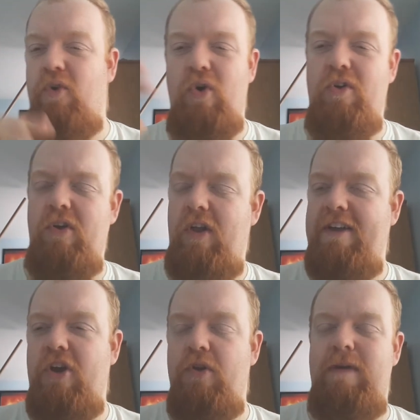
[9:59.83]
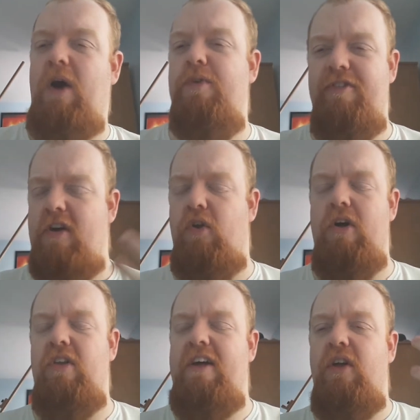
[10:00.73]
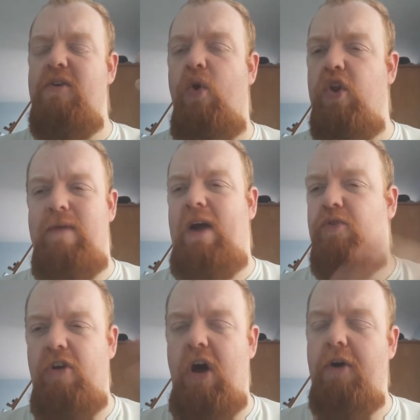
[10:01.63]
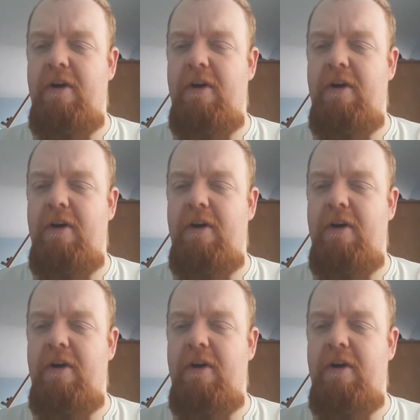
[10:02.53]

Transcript: or the round is or like all the rounds are